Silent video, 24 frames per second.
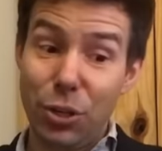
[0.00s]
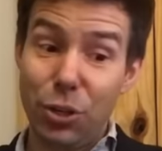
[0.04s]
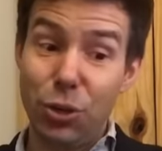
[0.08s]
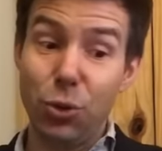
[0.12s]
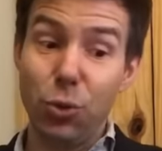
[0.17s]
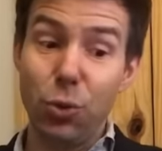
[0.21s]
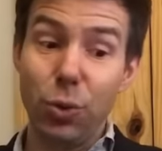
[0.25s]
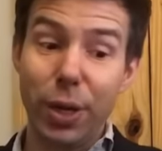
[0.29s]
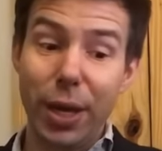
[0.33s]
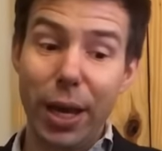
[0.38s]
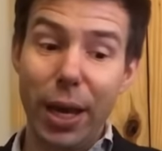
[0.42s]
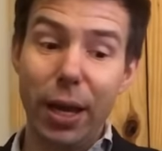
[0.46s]

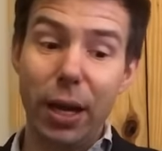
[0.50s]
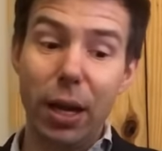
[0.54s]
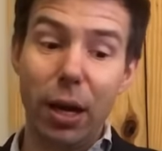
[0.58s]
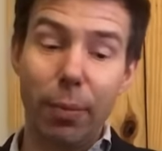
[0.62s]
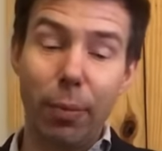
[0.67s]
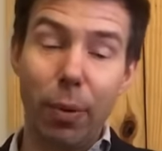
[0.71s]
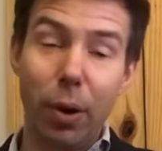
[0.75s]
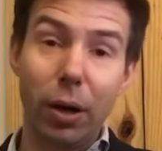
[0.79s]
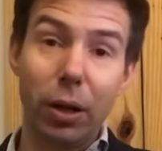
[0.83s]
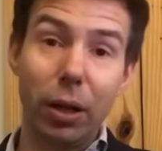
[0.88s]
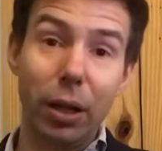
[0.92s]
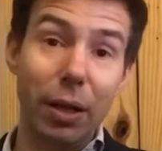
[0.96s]
Do get
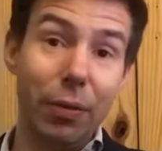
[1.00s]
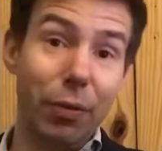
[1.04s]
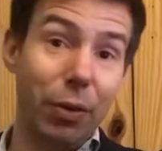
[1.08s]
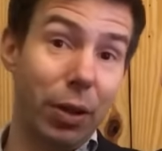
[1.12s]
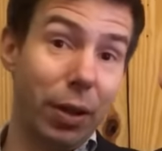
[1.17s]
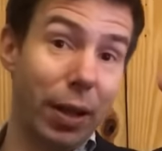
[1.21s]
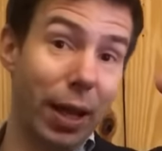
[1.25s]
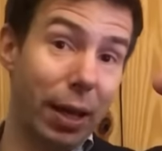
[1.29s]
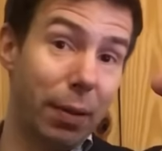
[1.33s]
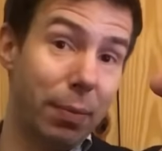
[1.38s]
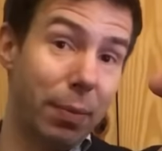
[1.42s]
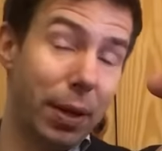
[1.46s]
a bottle if
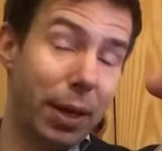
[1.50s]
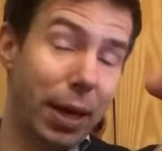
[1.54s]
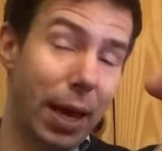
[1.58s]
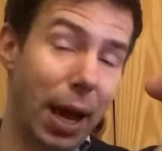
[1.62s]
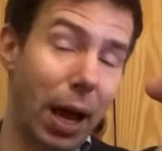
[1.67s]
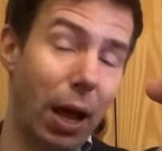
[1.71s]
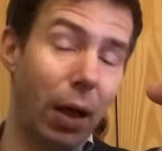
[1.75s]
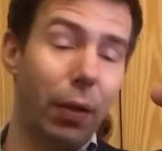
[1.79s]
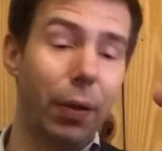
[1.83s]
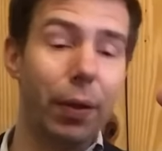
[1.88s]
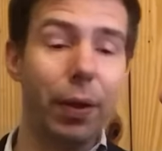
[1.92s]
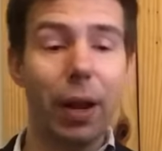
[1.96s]
you like
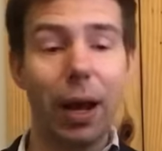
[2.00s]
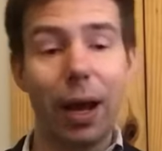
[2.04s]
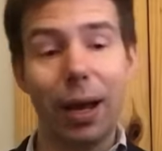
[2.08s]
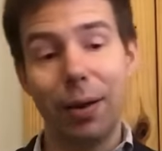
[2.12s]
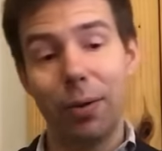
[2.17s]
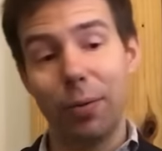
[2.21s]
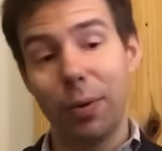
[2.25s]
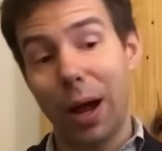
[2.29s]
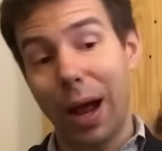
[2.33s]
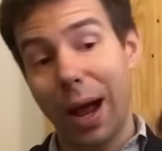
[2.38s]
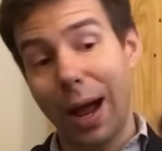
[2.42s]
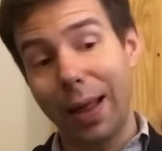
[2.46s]
Macallan. I
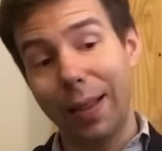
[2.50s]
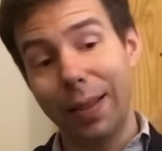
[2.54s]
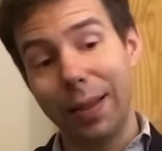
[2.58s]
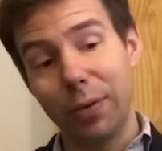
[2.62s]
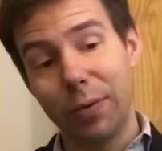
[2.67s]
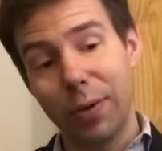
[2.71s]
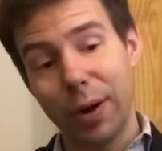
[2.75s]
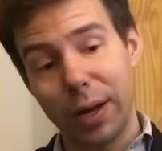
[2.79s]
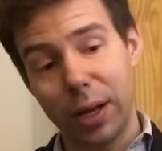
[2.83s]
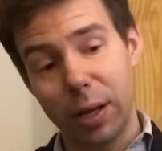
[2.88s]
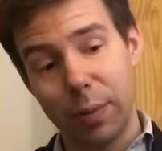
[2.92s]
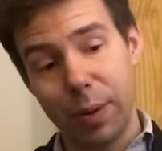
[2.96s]
highly
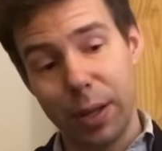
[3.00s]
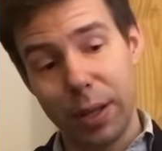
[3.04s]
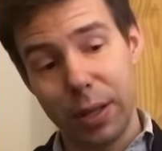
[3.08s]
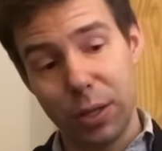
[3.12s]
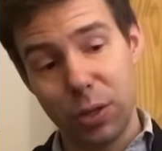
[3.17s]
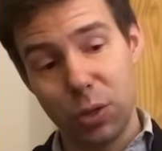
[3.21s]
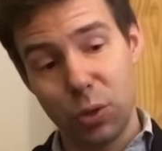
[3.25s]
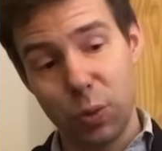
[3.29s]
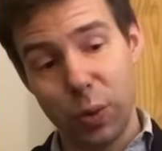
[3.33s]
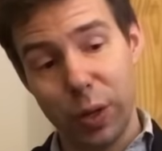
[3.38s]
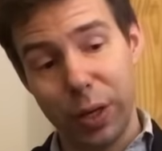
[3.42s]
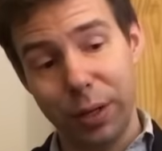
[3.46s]
recommend
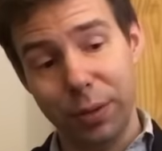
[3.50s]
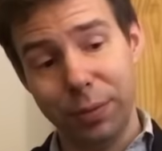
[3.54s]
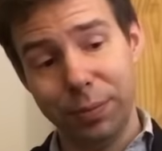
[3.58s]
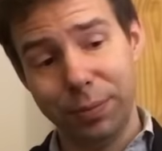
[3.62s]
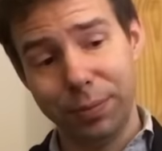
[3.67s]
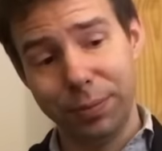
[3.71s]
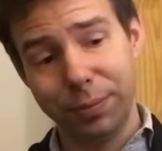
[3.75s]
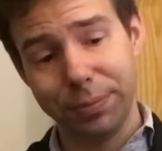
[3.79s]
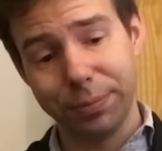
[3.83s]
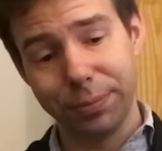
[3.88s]
this one.